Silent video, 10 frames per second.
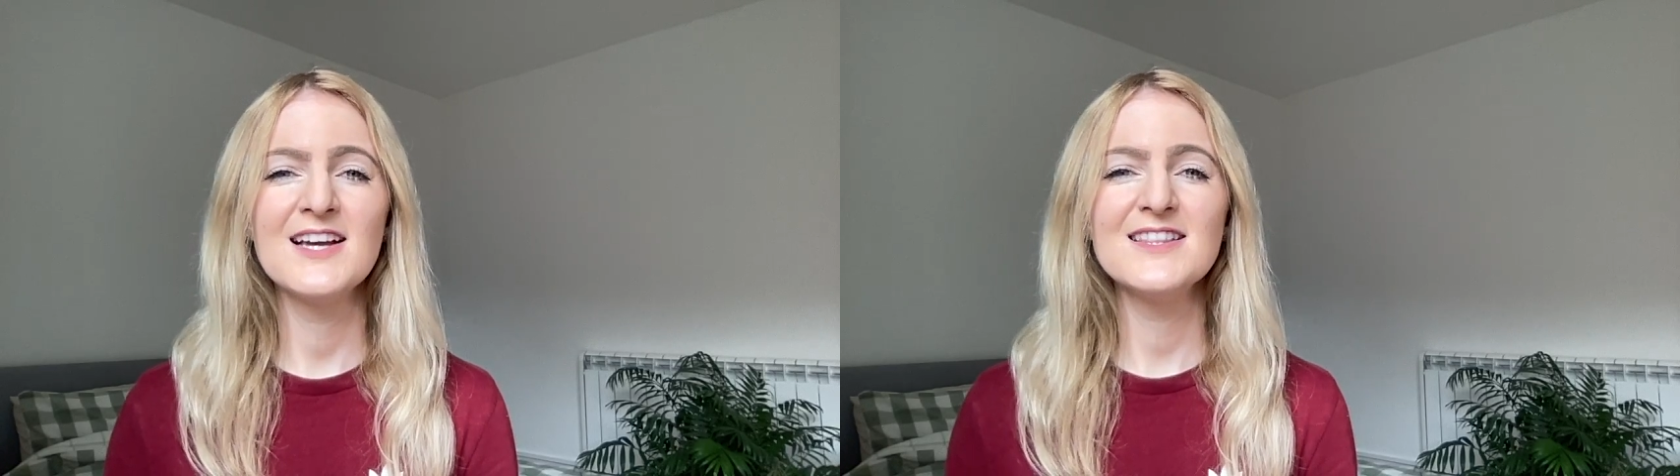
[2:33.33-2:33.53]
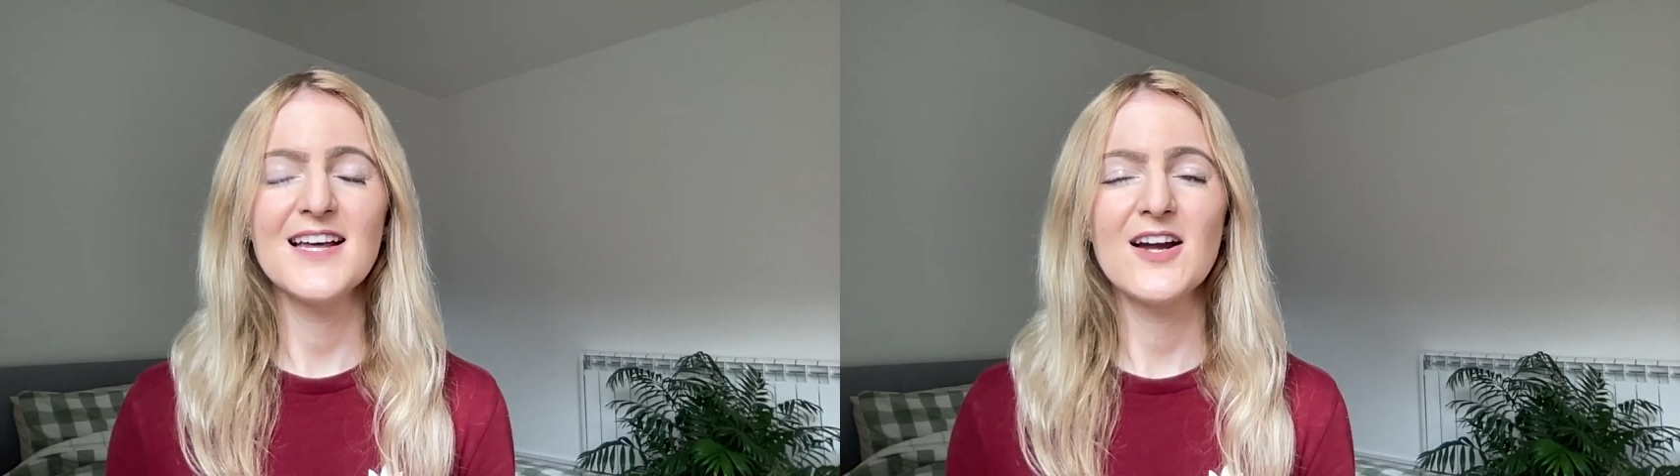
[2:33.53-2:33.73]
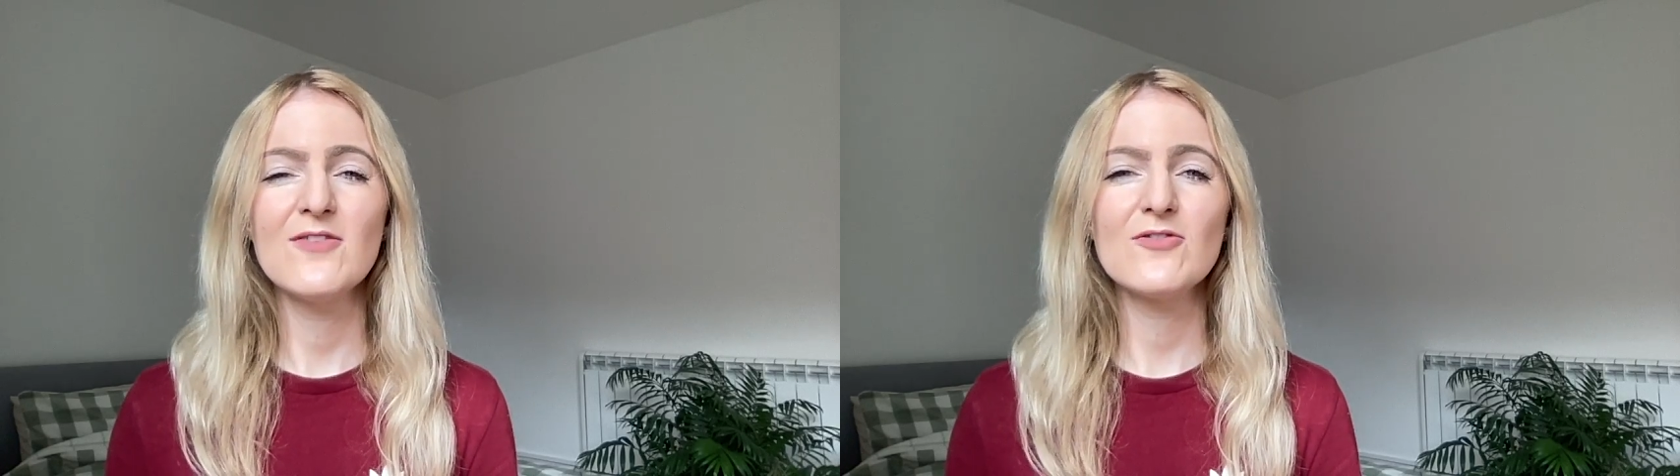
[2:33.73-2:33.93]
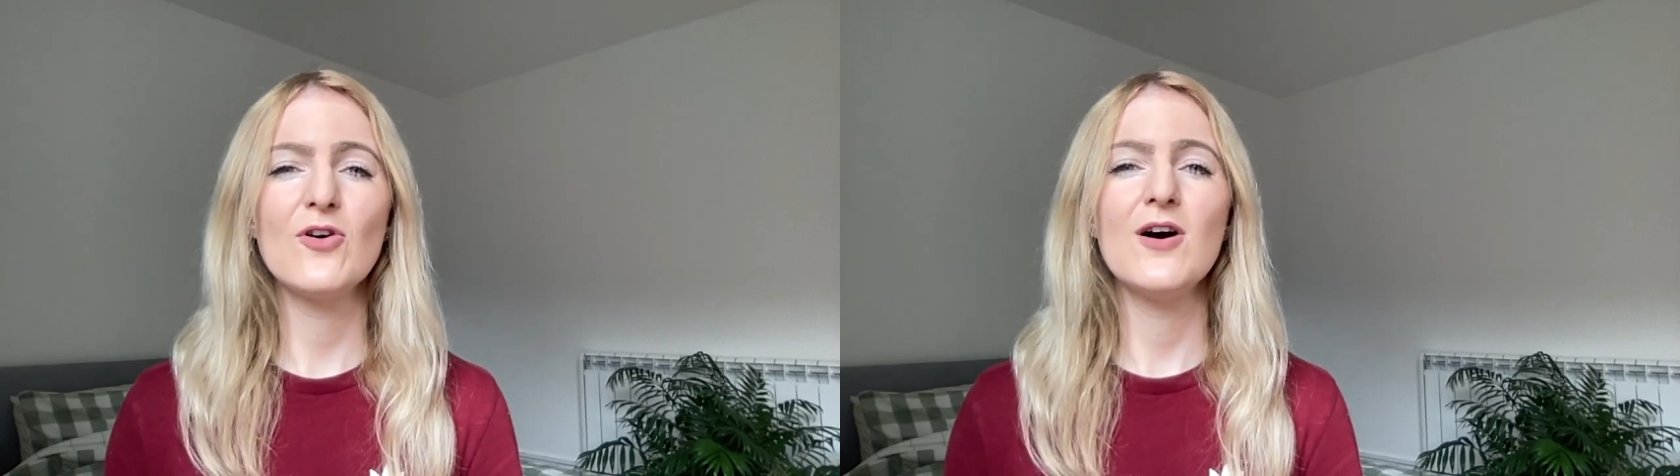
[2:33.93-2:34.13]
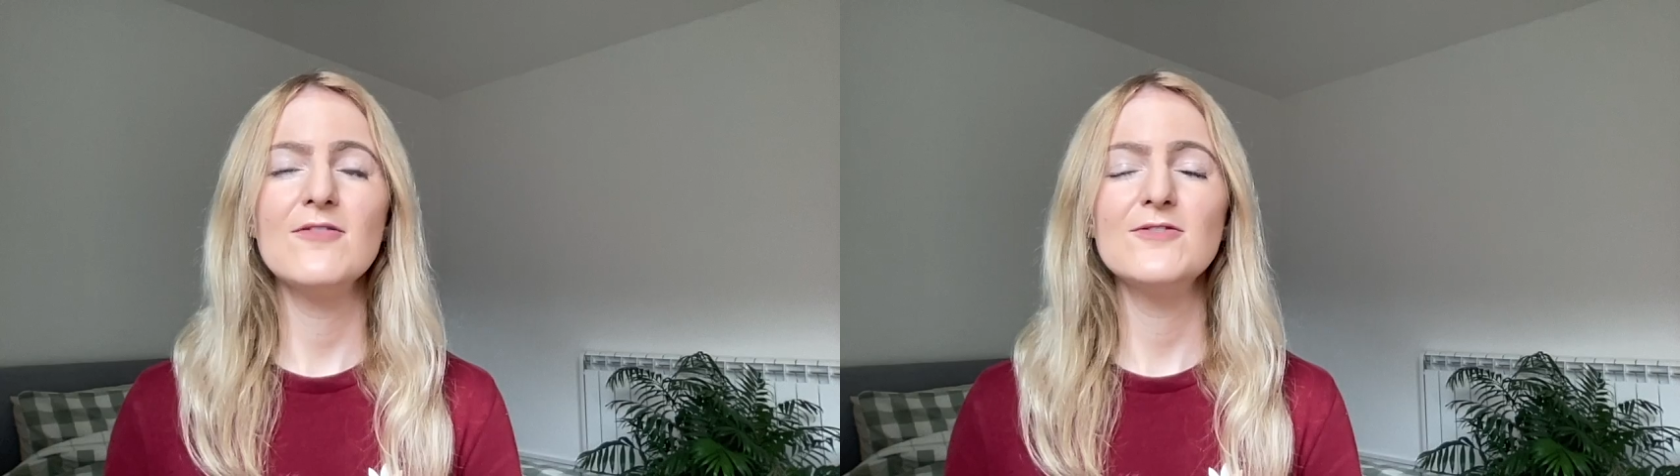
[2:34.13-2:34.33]
then I've
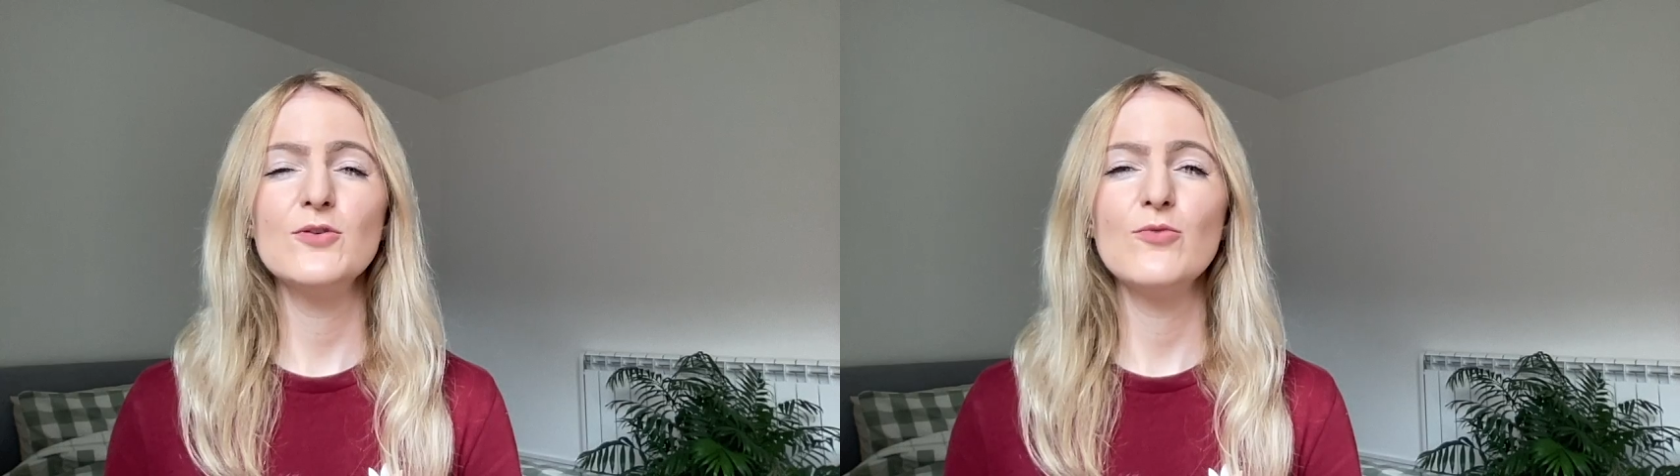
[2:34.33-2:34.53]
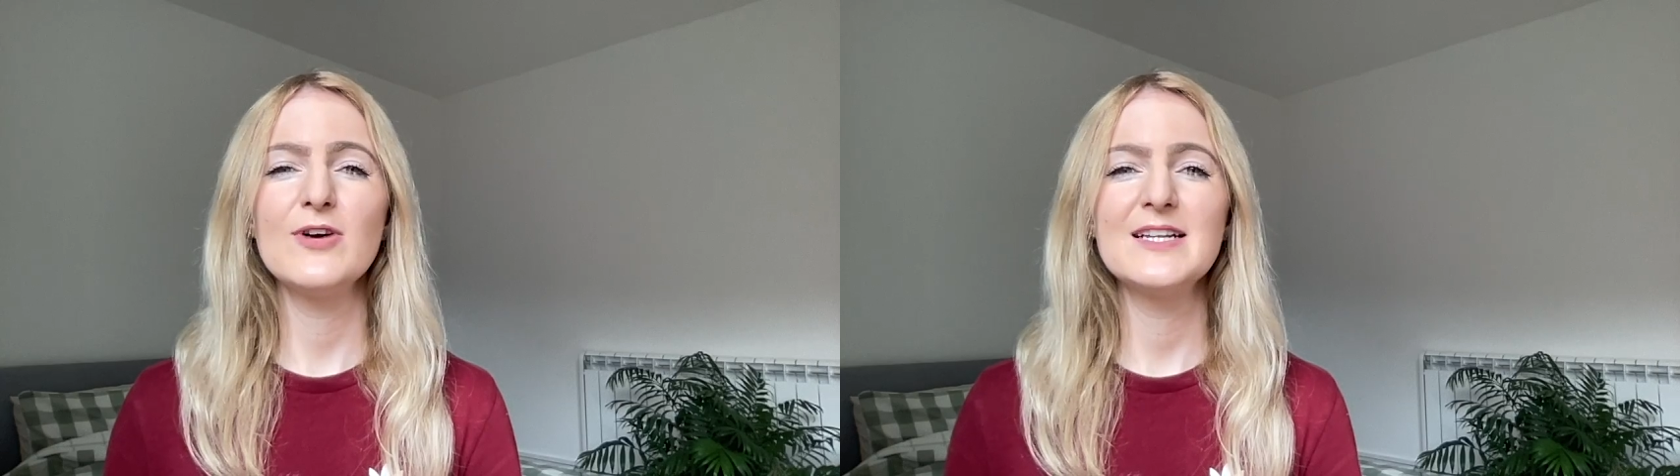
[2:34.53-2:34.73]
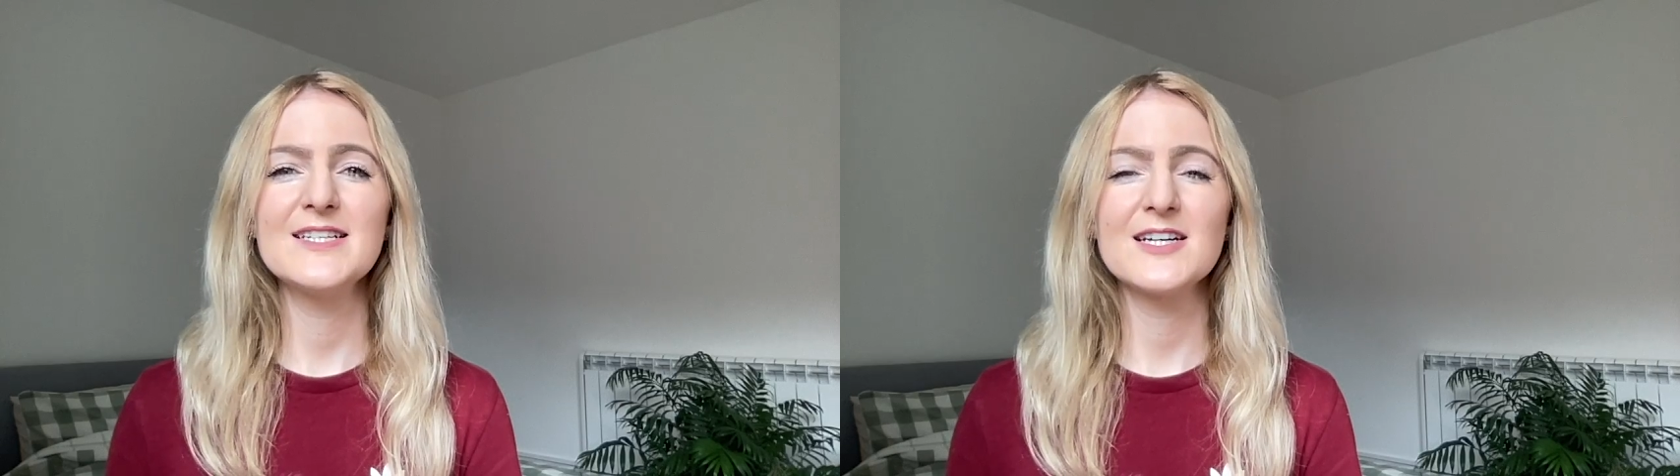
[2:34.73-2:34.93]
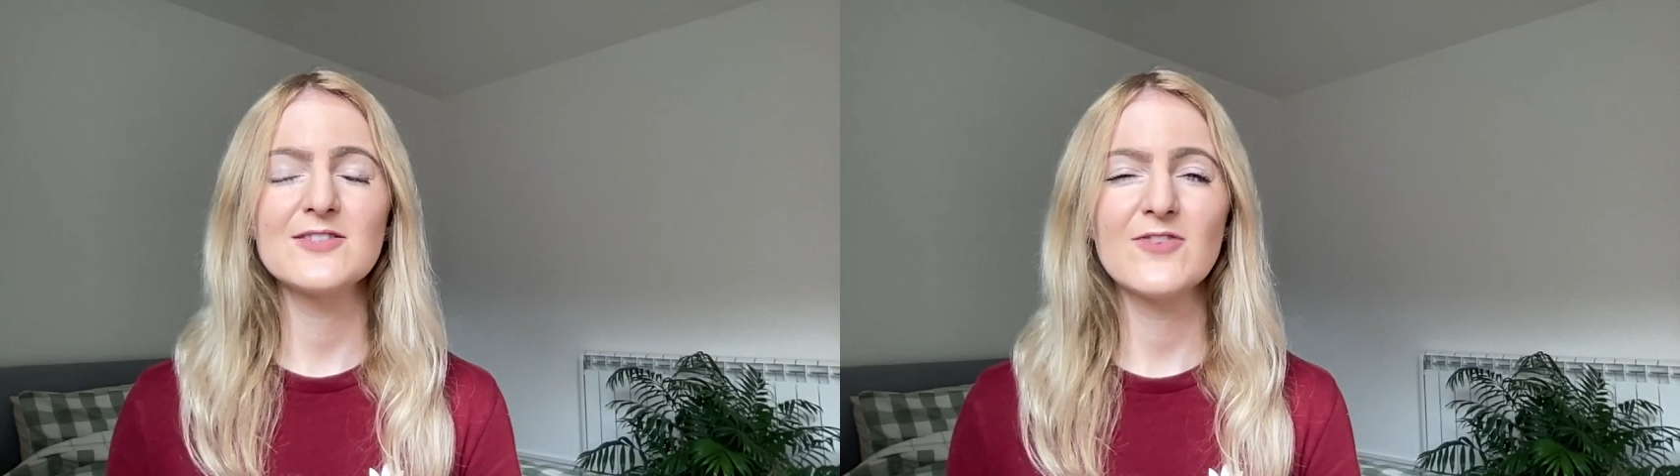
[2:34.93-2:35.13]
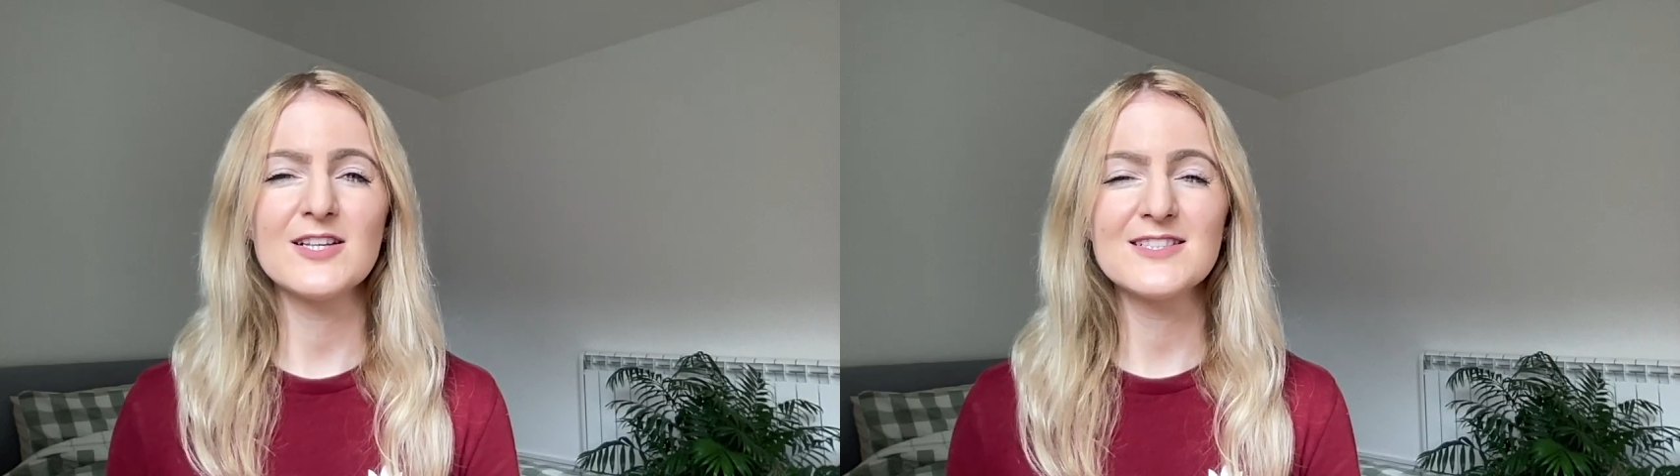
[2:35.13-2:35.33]
got a few more index
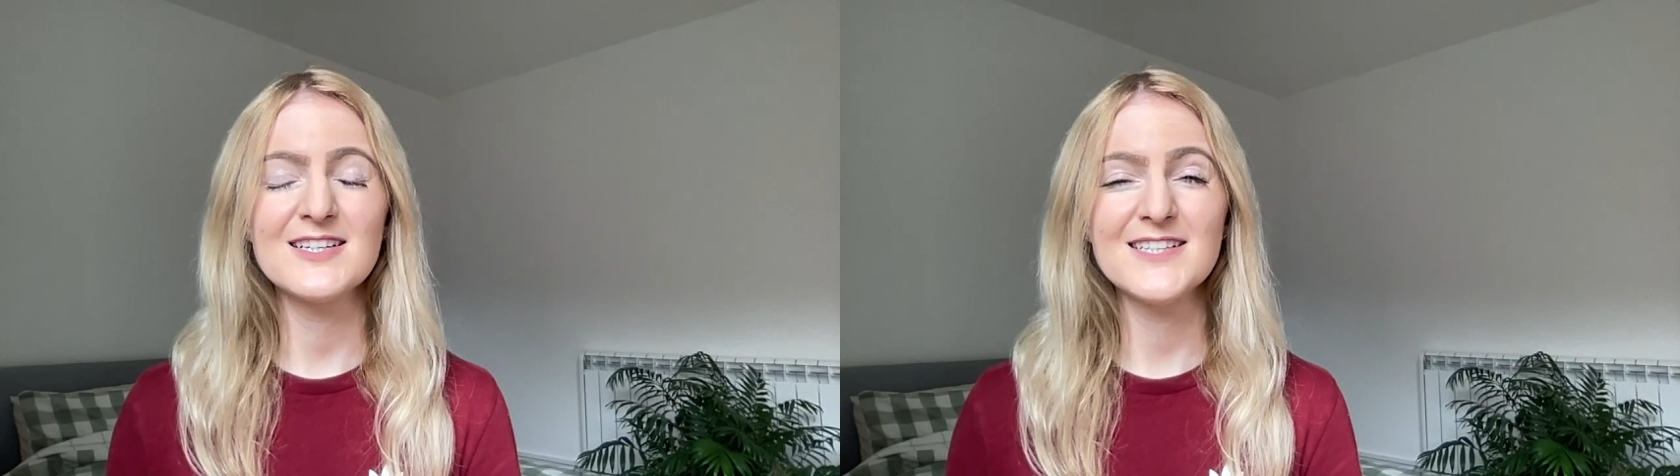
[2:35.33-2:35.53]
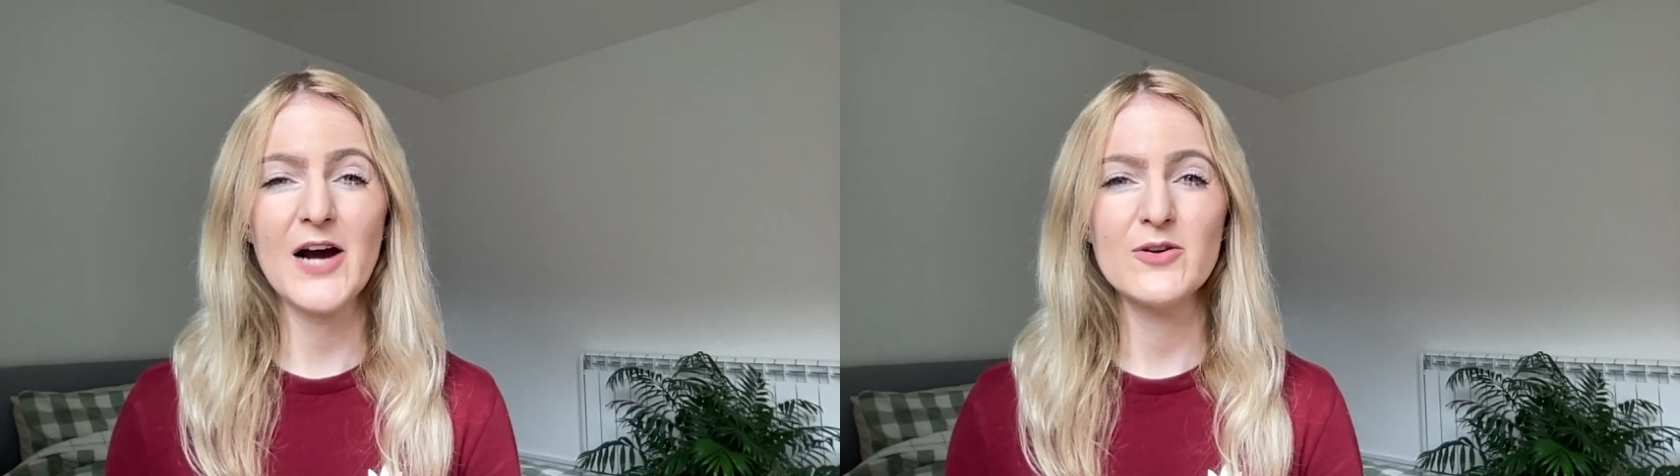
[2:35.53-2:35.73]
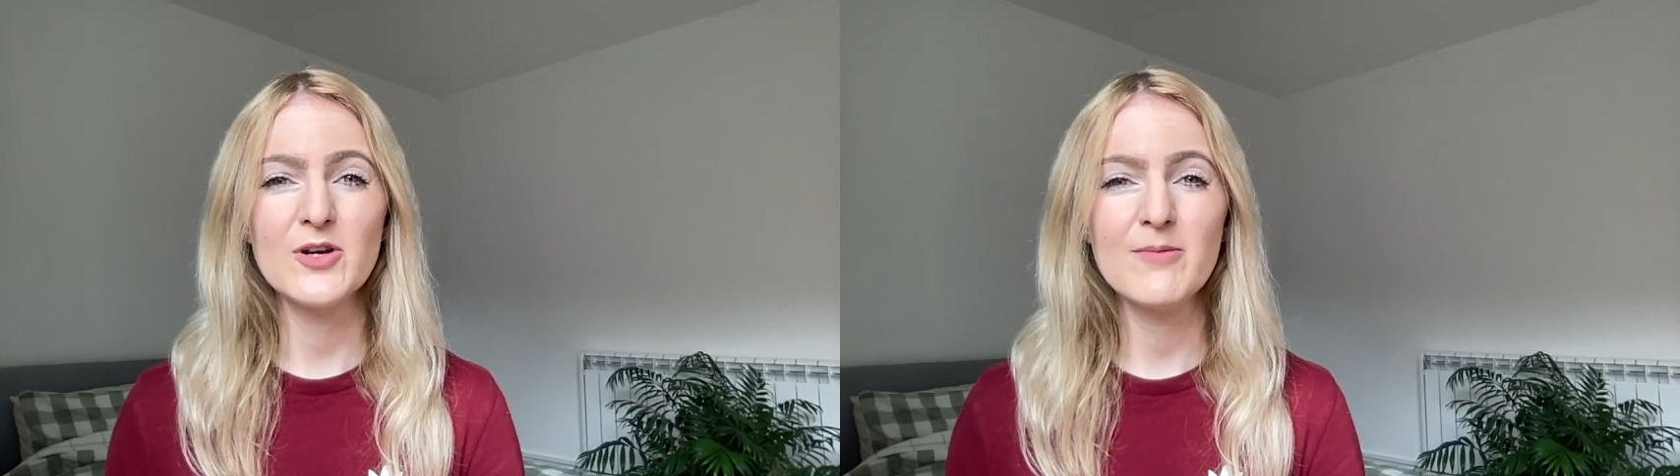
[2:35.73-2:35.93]
funds to tell you